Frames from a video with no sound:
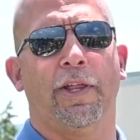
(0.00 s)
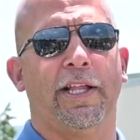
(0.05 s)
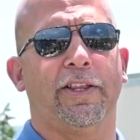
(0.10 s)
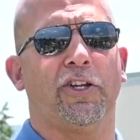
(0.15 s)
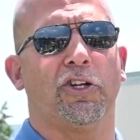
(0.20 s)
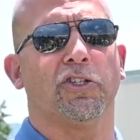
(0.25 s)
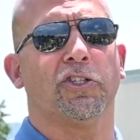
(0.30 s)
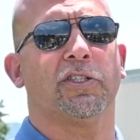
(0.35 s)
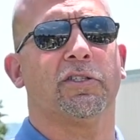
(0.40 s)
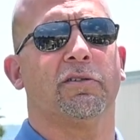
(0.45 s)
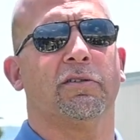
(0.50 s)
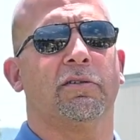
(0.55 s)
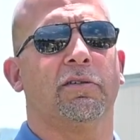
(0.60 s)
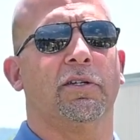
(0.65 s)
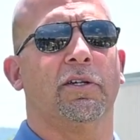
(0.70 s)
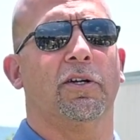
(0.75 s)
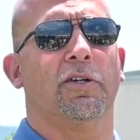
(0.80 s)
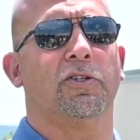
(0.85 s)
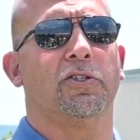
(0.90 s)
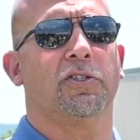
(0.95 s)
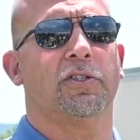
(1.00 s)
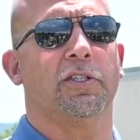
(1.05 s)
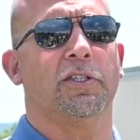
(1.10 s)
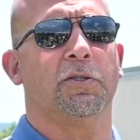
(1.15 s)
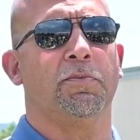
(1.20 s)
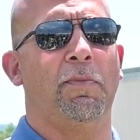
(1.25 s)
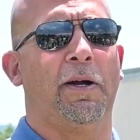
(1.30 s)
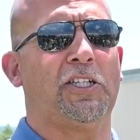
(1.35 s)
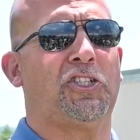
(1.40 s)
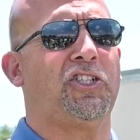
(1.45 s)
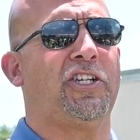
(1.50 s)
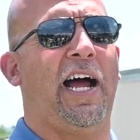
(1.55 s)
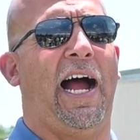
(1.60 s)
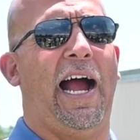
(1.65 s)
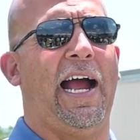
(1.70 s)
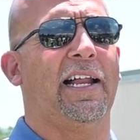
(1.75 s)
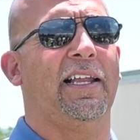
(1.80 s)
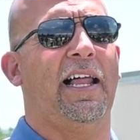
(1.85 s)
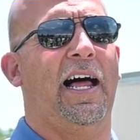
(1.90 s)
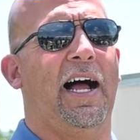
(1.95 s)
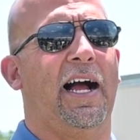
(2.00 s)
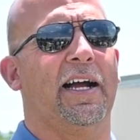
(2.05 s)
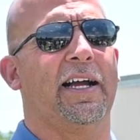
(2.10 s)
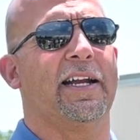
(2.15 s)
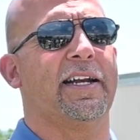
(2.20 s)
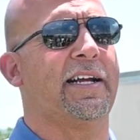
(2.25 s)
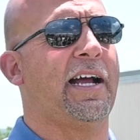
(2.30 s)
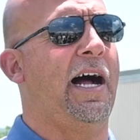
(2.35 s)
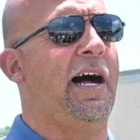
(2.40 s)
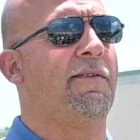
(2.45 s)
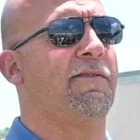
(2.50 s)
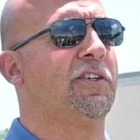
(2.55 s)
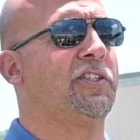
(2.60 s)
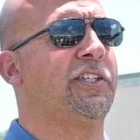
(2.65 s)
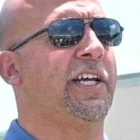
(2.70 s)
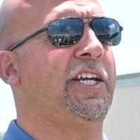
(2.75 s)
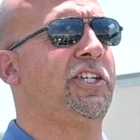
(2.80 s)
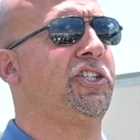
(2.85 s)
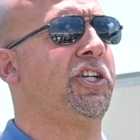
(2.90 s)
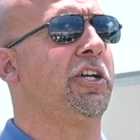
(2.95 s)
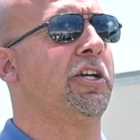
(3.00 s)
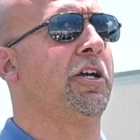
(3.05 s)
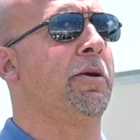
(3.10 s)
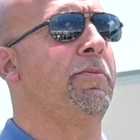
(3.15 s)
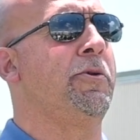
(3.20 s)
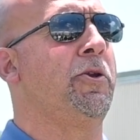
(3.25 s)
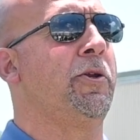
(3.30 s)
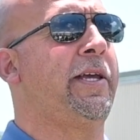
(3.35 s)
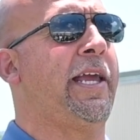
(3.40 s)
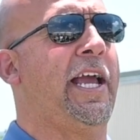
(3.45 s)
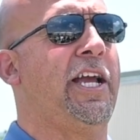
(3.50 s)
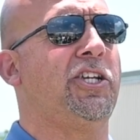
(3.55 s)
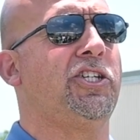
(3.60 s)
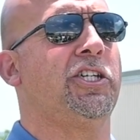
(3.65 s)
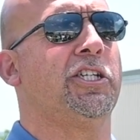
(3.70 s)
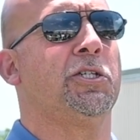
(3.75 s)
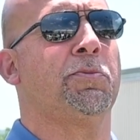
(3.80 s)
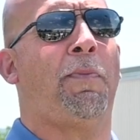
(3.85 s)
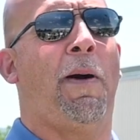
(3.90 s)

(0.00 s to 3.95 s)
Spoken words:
that there's as much dialogue and conversation and communication as